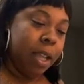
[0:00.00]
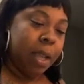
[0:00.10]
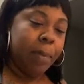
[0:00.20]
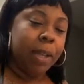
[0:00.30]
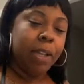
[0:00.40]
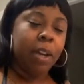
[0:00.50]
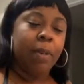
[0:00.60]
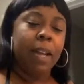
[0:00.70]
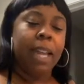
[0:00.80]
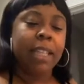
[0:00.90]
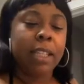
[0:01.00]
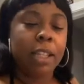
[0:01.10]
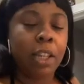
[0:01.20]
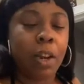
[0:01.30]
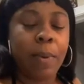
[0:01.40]
But you know what,
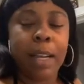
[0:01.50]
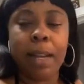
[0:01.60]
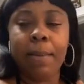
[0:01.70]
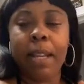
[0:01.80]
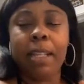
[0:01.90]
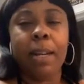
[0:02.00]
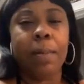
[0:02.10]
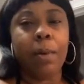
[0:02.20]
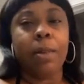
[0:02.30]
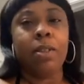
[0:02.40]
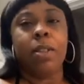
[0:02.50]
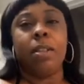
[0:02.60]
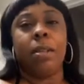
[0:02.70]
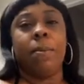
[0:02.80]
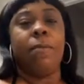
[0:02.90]
when it comes down to the barbecue
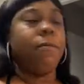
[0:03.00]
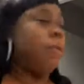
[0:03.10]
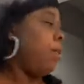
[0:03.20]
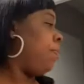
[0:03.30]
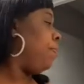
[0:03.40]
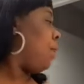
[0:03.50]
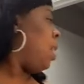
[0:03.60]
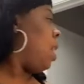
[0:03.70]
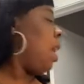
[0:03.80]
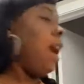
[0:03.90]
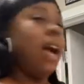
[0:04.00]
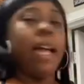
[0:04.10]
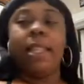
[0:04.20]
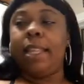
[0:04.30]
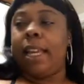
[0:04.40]
sauce, to be for real,
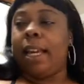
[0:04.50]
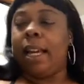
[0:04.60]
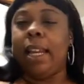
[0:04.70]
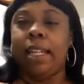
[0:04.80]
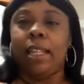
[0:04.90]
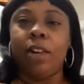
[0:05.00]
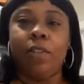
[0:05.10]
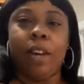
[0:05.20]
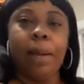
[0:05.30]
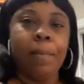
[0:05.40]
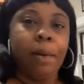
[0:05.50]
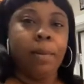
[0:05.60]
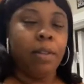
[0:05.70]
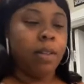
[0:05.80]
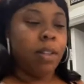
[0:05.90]
I think I like the Korean
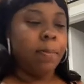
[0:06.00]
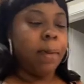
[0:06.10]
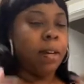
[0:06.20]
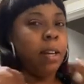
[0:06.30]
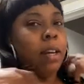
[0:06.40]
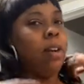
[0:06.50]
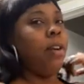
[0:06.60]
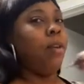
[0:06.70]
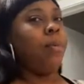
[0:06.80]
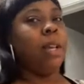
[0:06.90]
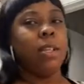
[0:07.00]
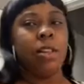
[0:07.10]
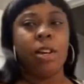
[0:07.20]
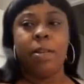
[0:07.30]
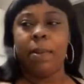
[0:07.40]
barbecue sauce better than our own, because
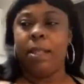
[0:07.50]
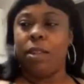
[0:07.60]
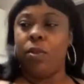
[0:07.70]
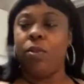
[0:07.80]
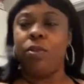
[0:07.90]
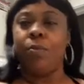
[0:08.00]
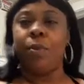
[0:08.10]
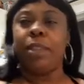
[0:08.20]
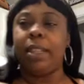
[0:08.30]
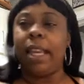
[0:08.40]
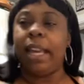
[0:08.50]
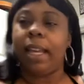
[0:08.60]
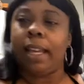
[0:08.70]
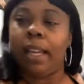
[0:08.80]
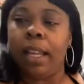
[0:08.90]
ours be so super thick
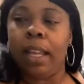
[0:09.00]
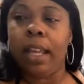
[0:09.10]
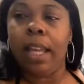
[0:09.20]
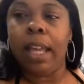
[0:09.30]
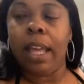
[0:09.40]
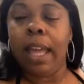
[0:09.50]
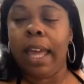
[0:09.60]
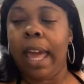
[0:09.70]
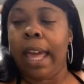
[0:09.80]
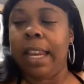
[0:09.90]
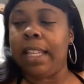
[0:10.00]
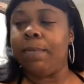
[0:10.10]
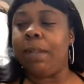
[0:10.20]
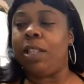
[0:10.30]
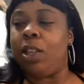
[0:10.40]
and this
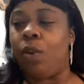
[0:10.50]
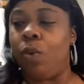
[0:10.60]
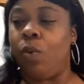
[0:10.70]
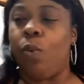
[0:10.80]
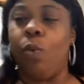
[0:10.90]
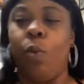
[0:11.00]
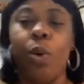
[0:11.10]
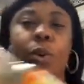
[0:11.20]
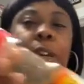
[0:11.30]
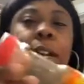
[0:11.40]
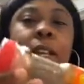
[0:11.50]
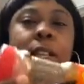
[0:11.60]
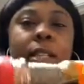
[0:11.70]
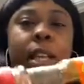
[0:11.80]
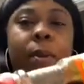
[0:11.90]
be so watery.
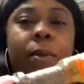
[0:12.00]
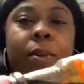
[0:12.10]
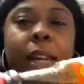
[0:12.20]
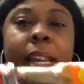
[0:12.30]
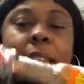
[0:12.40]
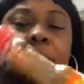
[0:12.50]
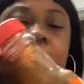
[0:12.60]
See how watery it is?